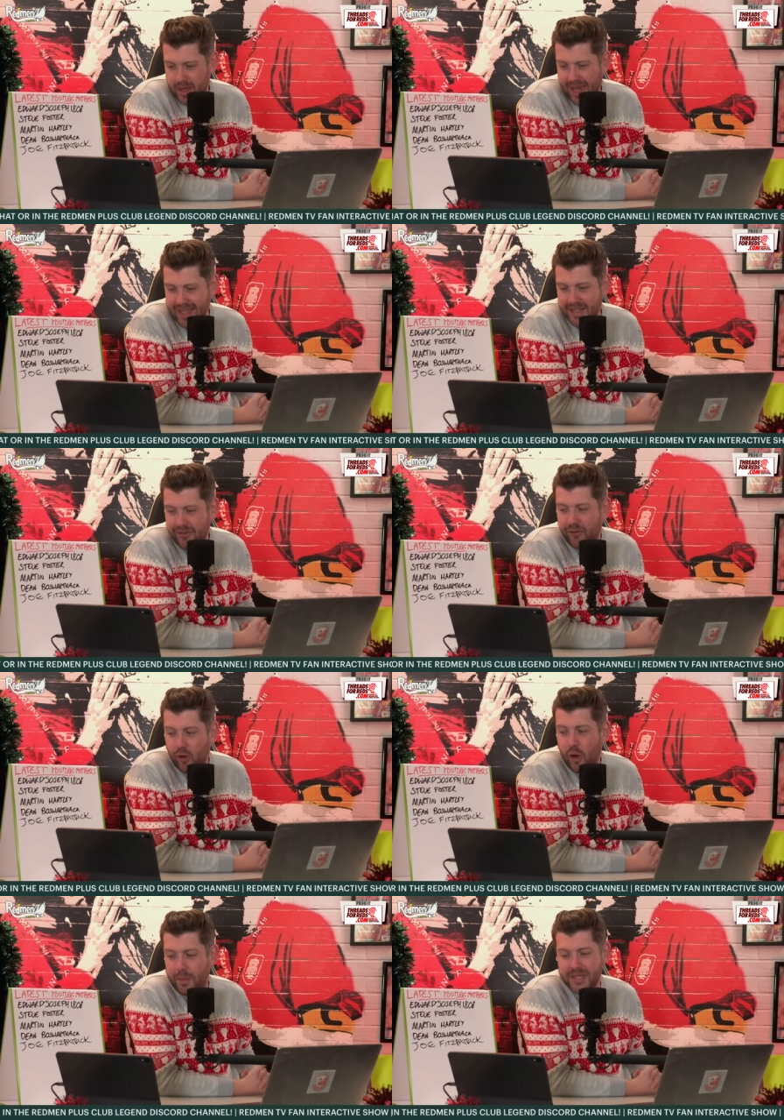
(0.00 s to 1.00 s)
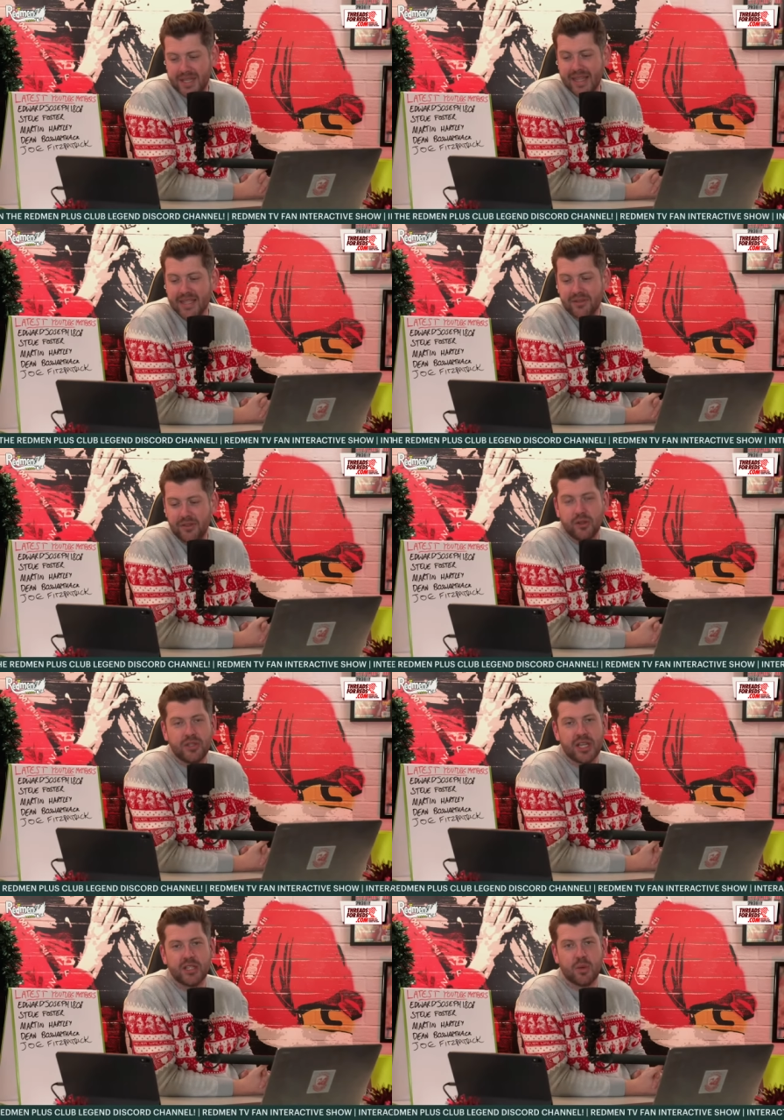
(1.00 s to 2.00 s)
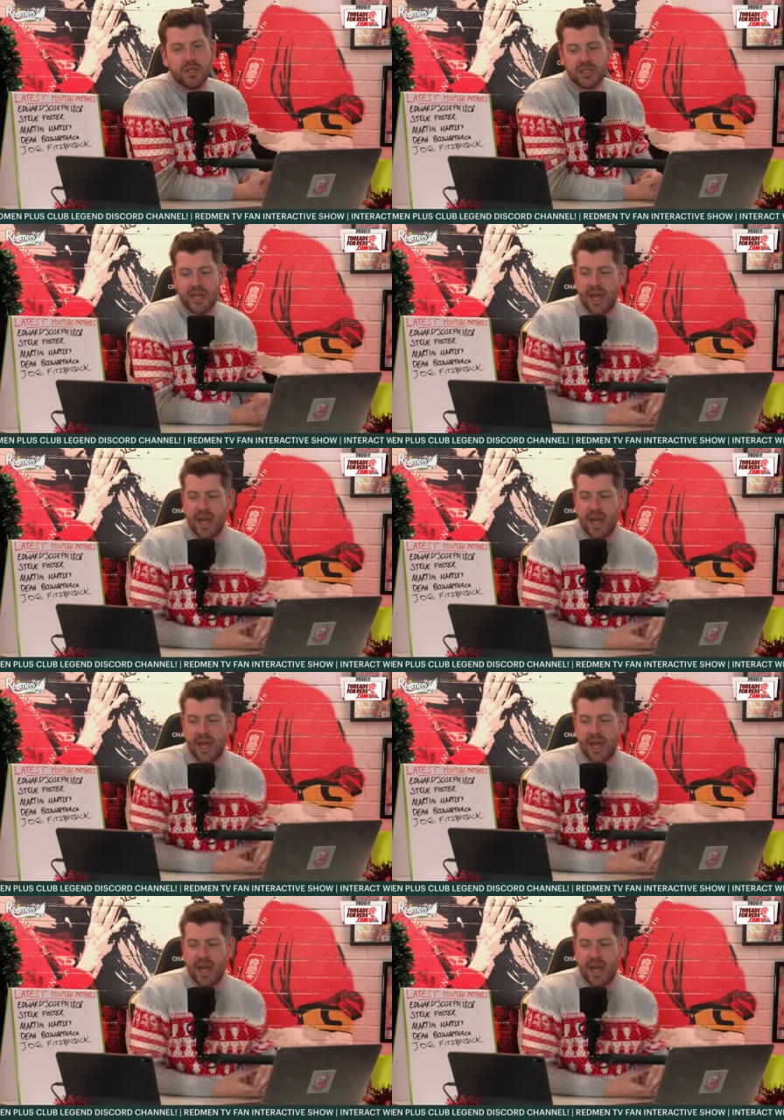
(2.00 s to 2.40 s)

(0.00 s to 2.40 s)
84% of you said you wanted